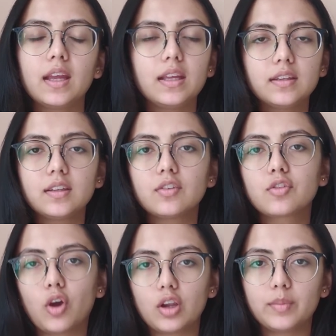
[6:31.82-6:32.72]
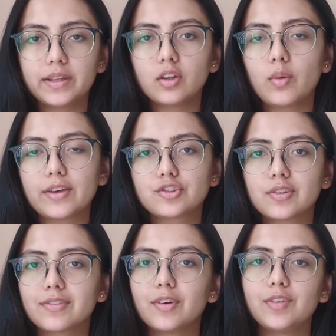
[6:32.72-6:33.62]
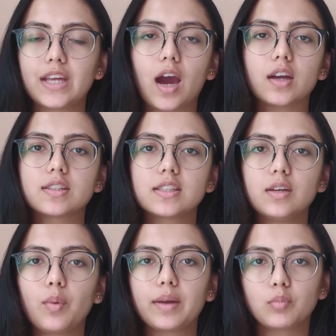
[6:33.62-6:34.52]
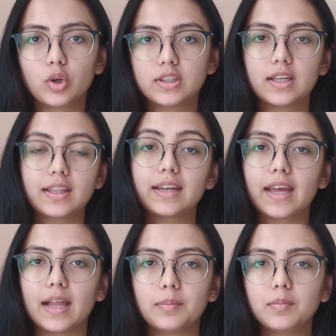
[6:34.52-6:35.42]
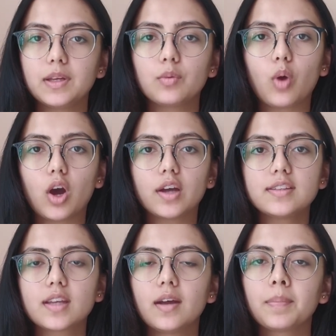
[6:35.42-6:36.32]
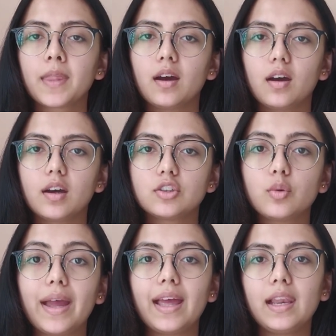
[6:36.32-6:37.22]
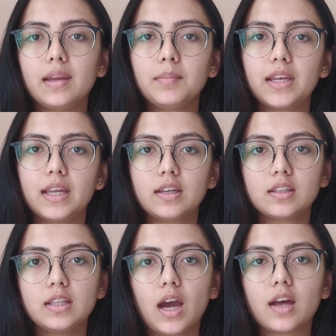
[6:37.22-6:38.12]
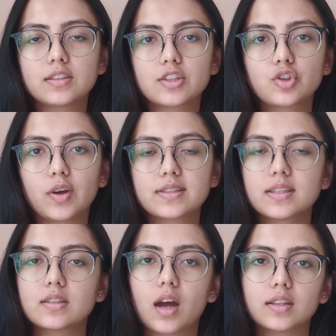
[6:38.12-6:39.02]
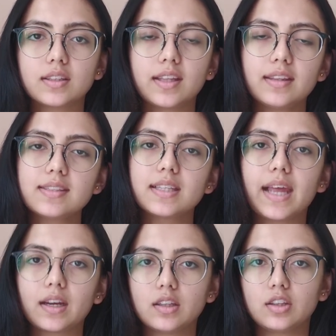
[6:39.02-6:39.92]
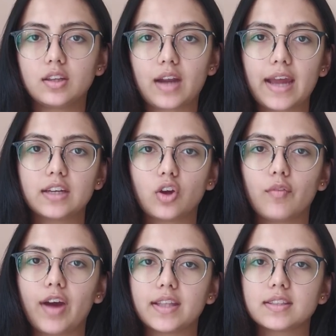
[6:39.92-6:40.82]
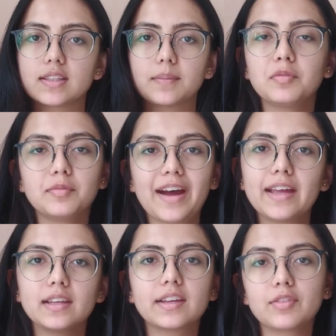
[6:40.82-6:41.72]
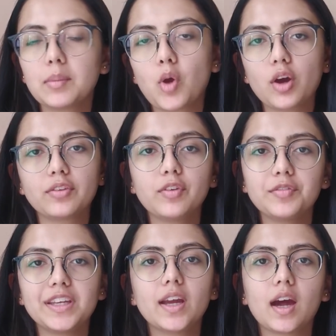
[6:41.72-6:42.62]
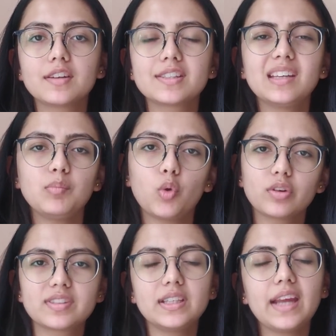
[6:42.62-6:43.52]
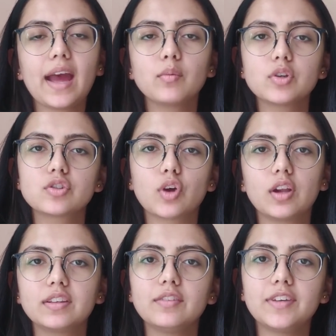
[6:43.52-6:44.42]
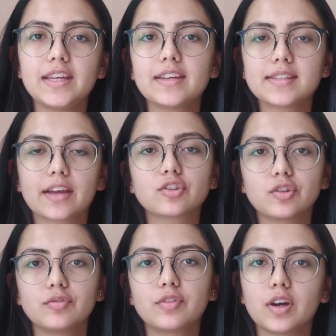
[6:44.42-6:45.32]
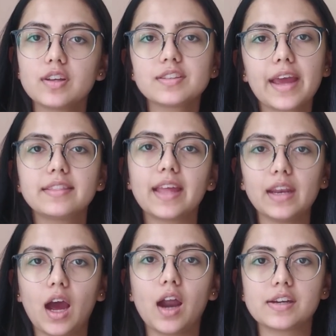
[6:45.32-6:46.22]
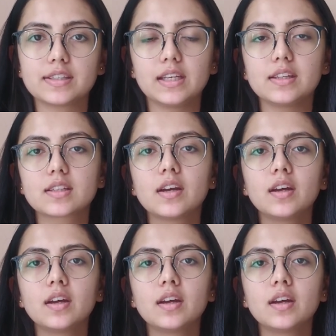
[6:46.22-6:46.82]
In solving the questions for VRC, one more thing that helped me was to eliminate the answer choices rather than select the right ones. While giving mocks for VARC, mostly I would solve the VA section first and then RCs.